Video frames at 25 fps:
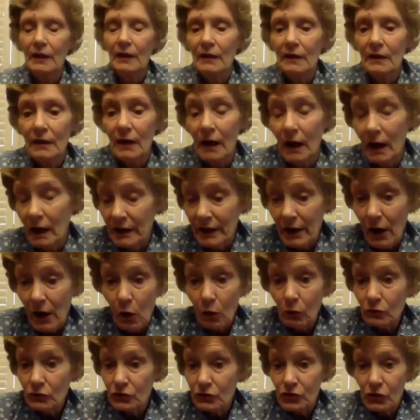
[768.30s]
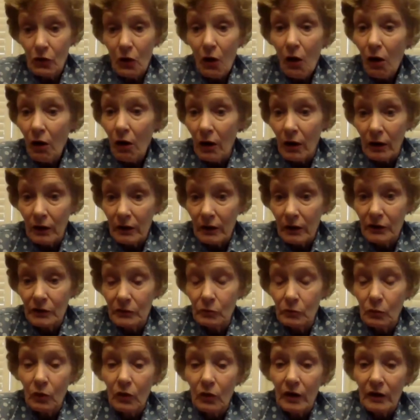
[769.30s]
An old jar could
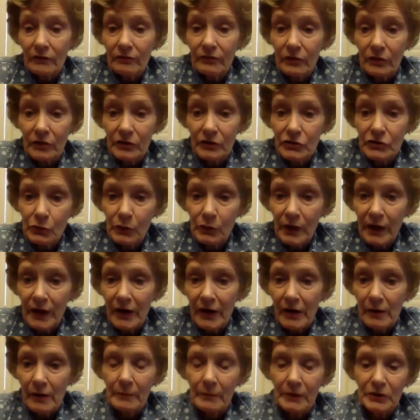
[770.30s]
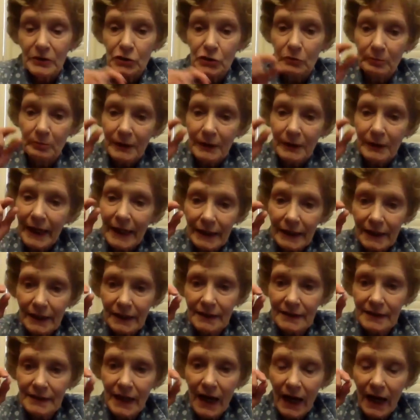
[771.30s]
work for a terrarium, but you plant
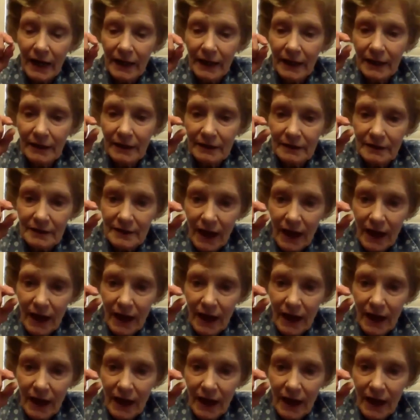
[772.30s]
little tiny